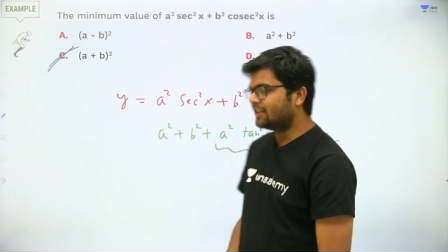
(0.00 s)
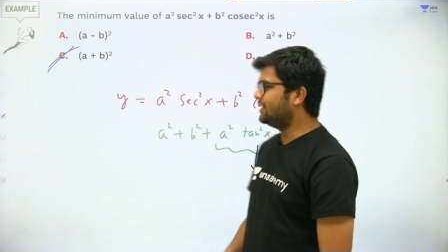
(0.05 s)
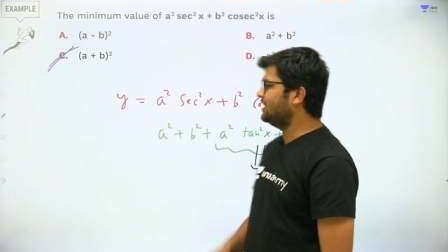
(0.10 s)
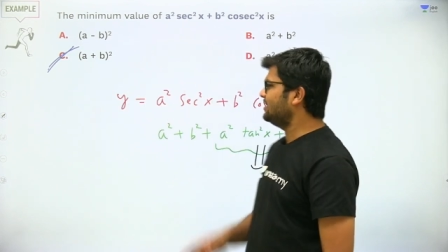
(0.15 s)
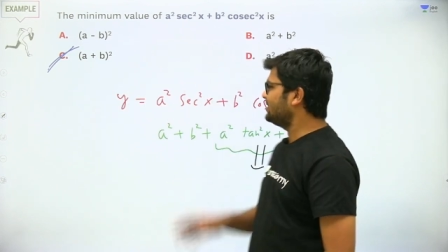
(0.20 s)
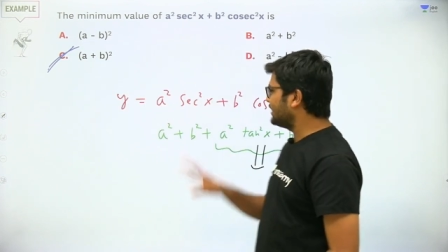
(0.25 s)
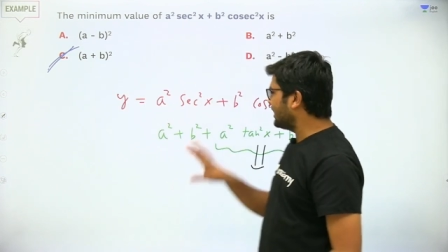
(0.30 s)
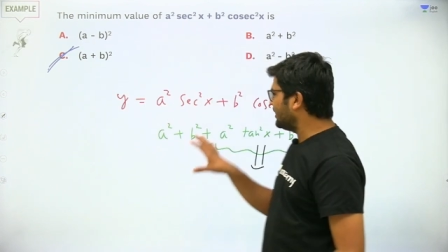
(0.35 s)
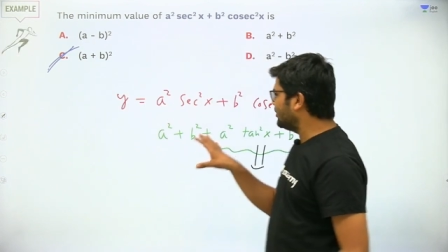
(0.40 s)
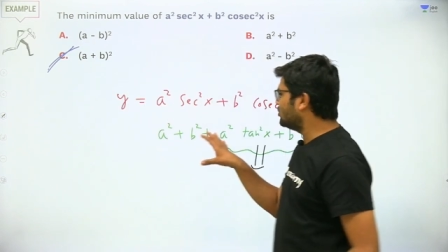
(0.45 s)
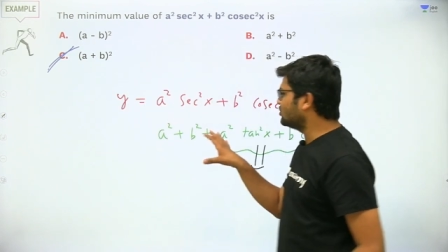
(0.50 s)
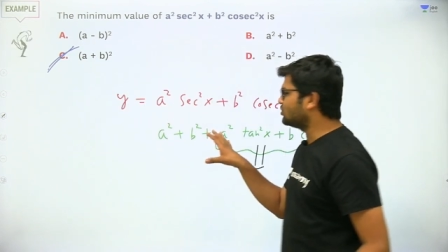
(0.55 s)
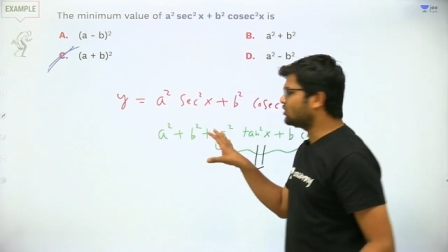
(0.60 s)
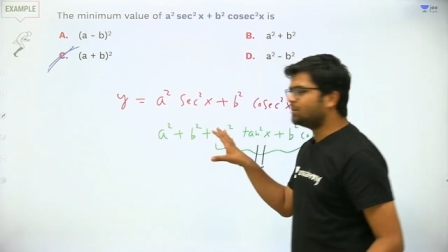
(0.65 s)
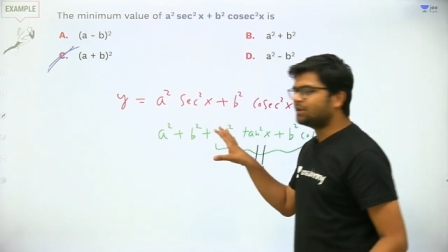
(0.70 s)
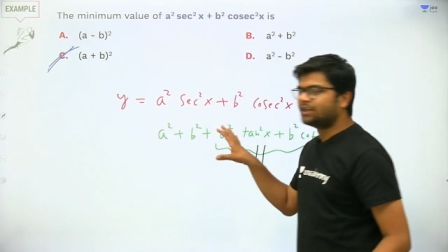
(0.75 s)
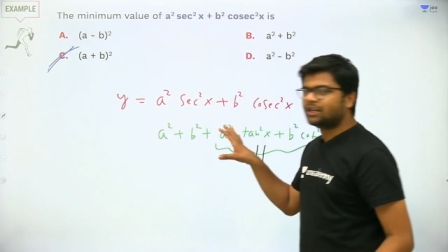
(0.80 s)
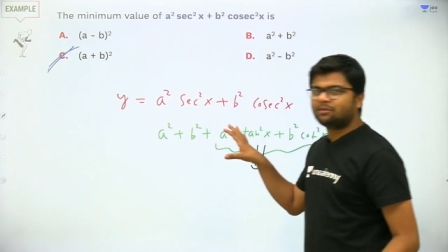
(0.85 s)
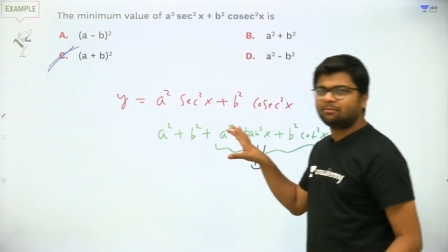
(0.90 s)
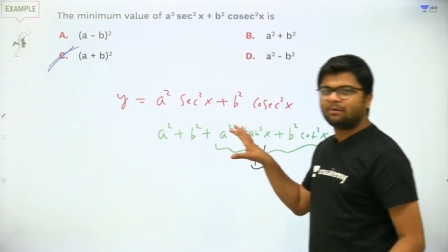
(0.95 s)
This can
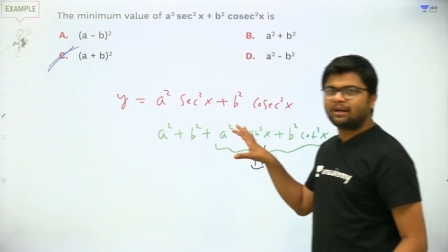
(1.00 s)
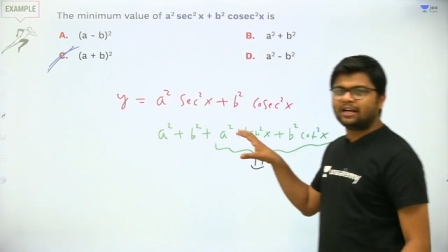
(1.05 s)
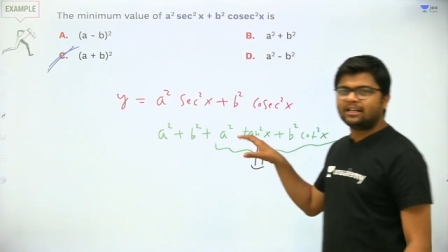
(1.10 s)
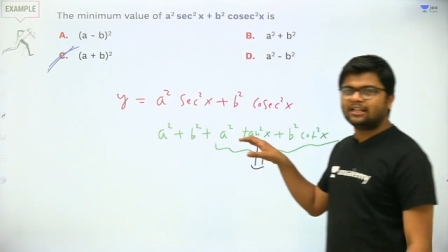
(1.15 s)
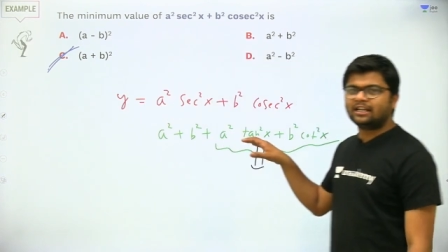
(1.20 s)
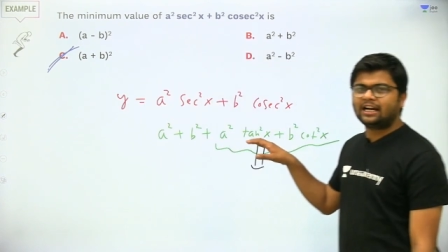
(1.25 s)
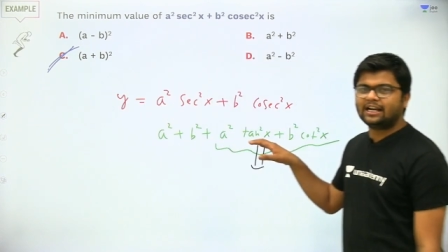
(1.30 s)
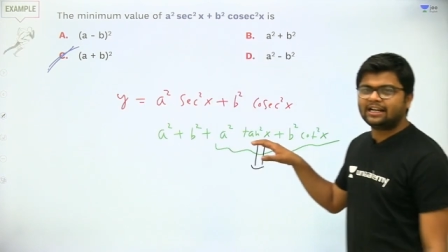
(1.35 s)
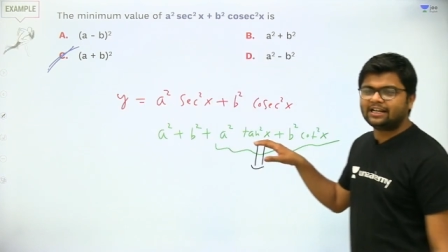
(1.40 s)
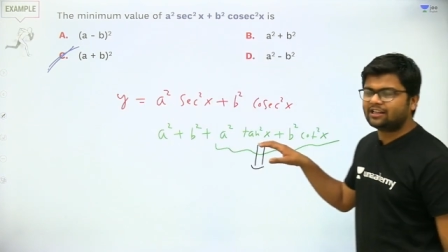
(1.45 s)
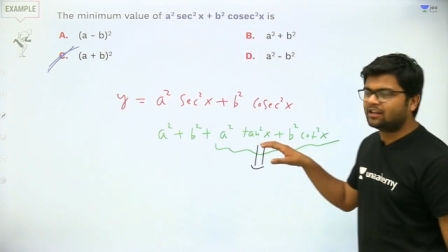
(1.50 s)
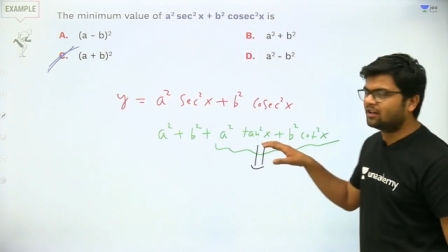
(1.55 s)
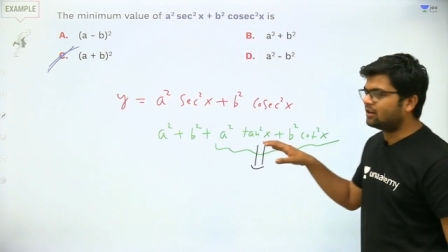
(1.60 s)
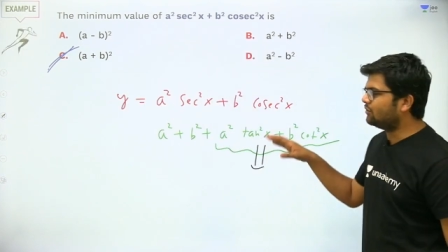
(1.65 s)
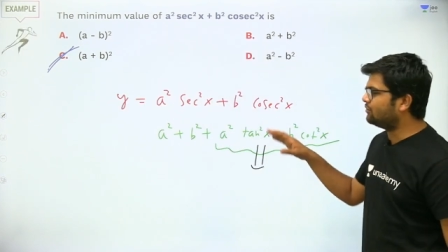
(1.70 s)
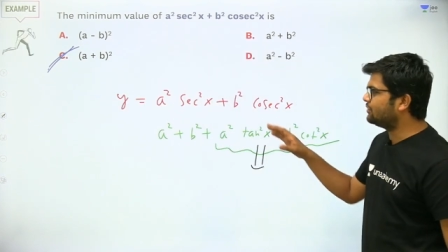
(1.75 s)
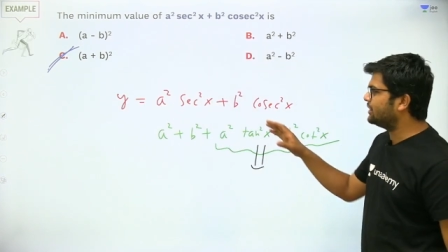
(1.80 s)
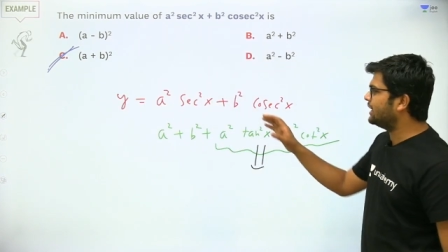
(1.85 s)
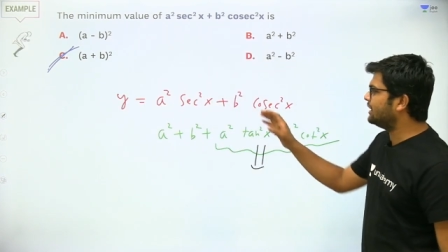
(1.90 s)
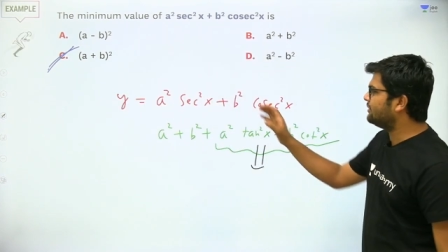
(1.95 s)
also be done by the idea
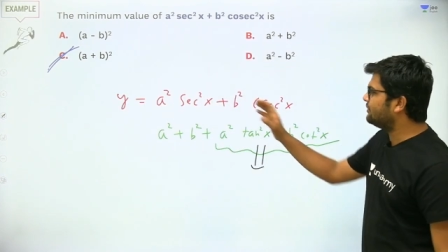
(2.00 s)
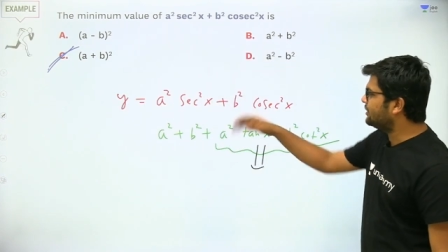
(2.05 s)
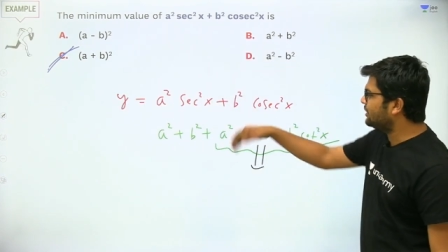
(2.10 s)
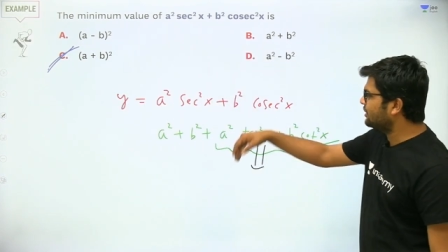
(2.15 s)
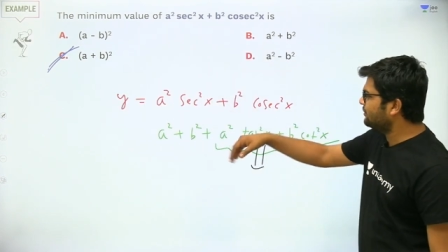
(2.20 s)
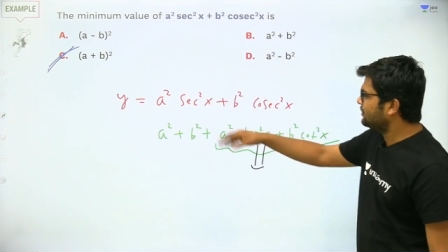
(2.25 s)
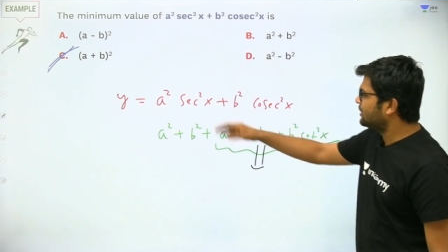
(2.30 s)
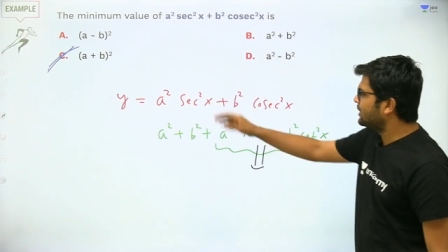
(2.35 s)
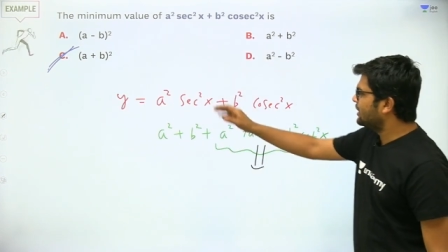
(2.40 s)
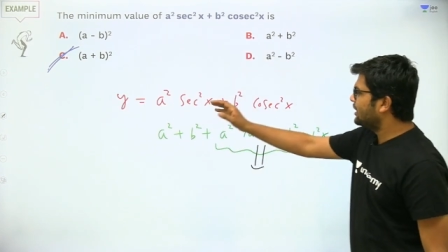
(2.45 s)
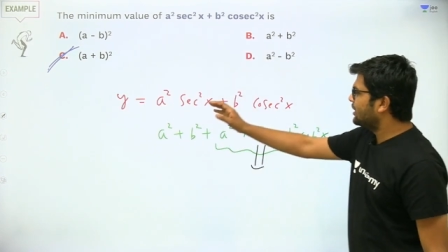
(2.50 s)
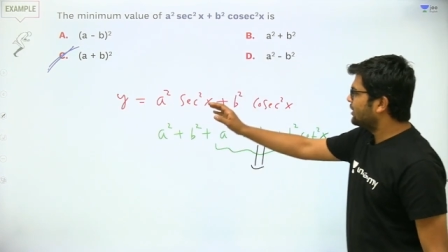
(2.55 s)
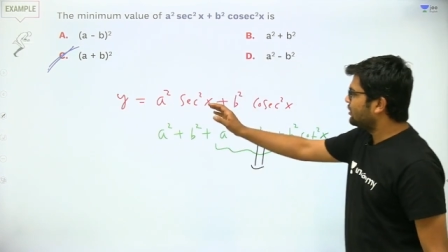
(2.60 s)
of derivative.